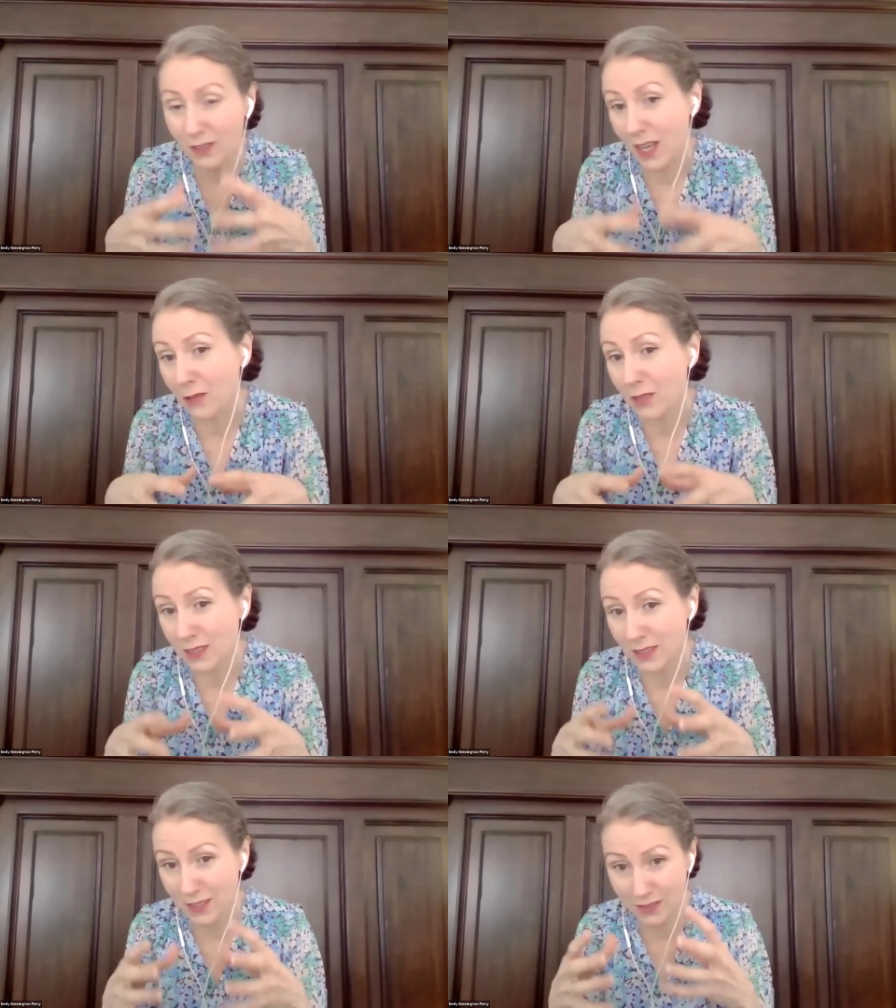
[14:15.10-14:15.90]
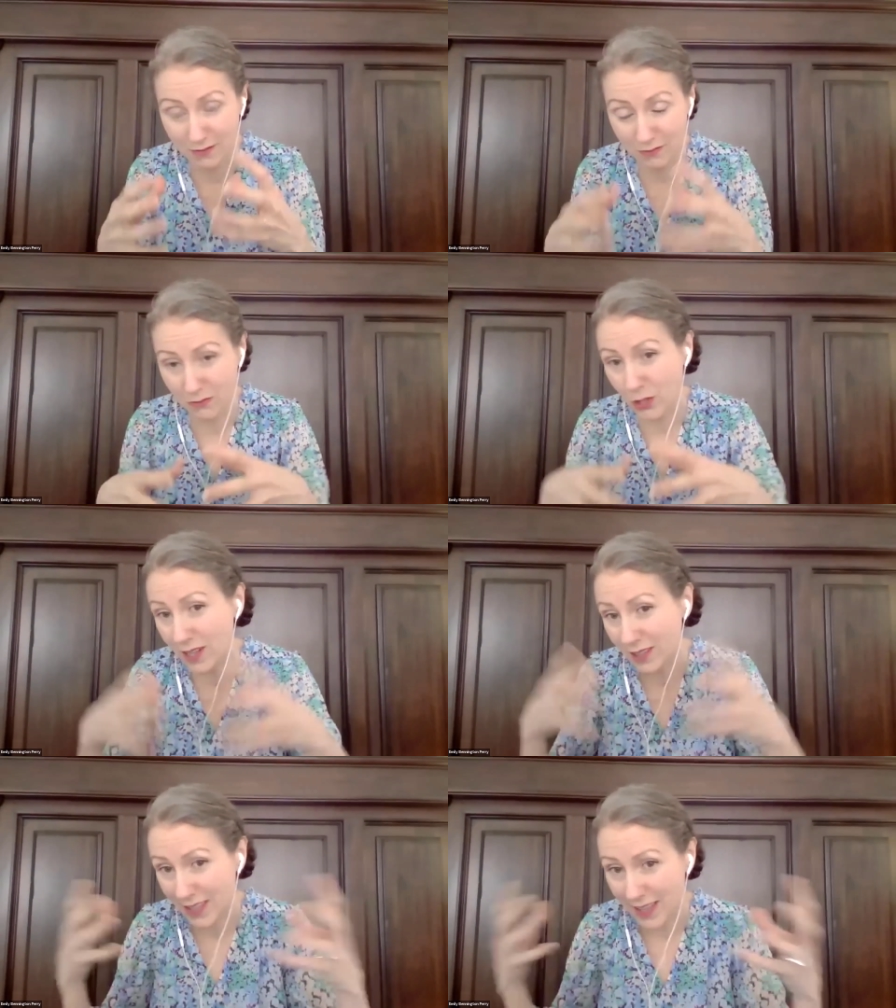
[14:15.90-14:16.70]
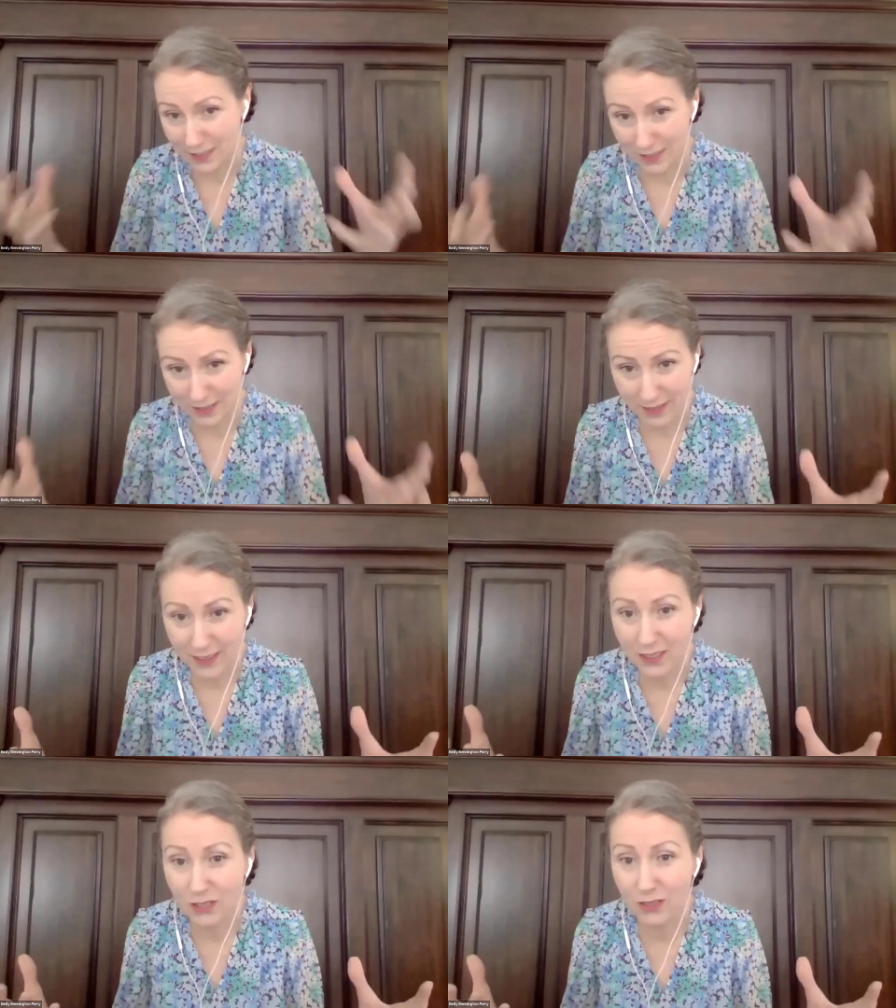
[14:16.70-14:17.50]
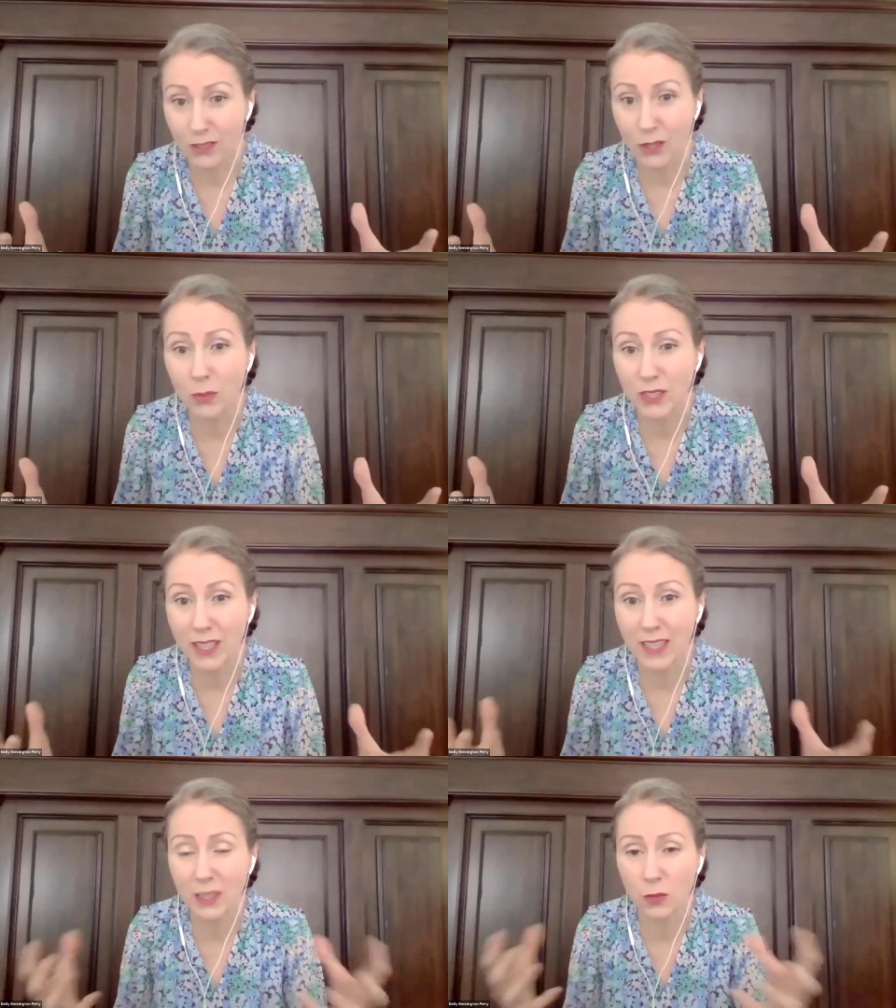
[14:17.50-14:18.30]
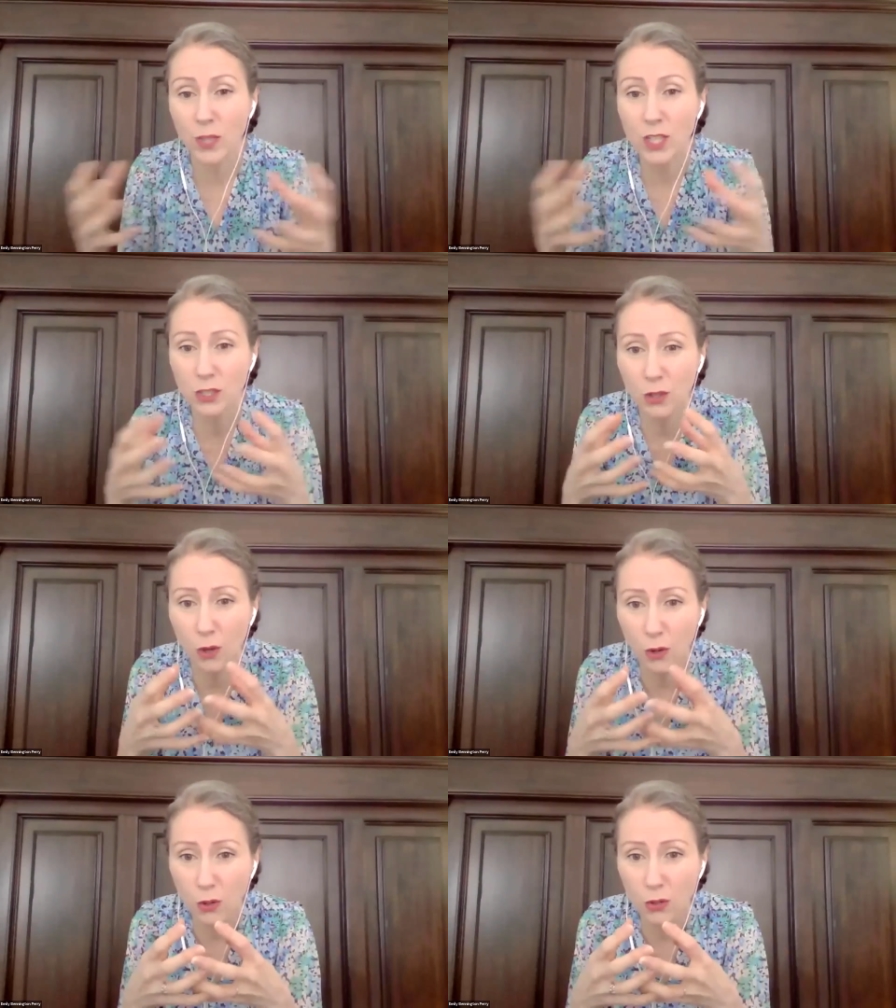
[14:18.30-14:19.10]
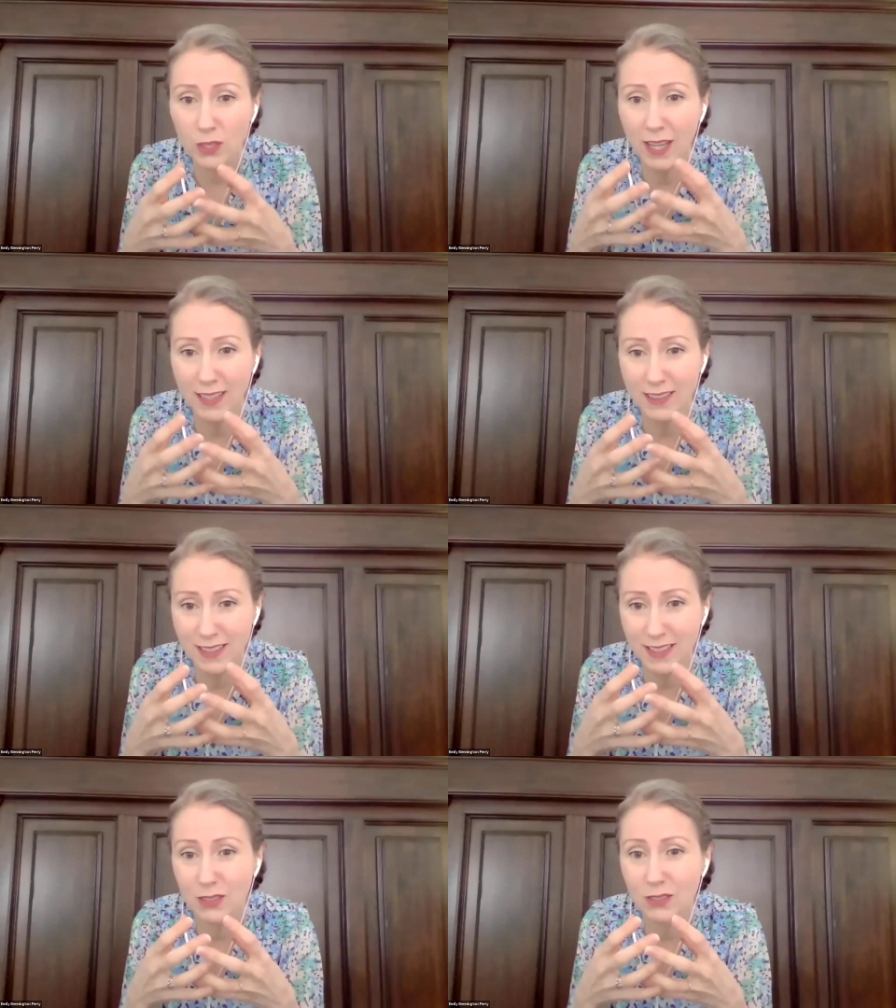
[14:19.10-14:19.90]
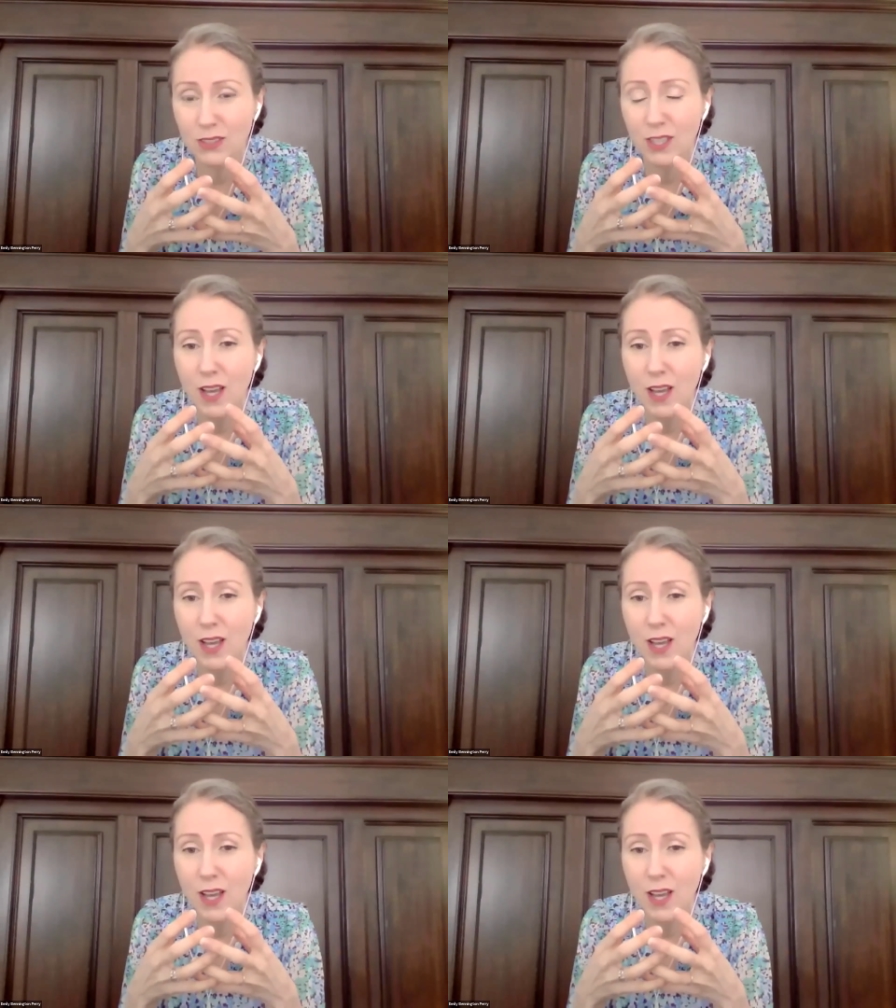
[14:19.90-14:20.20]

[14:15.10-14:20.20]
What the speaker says: I would even broaden that to globally, like we should hold ideals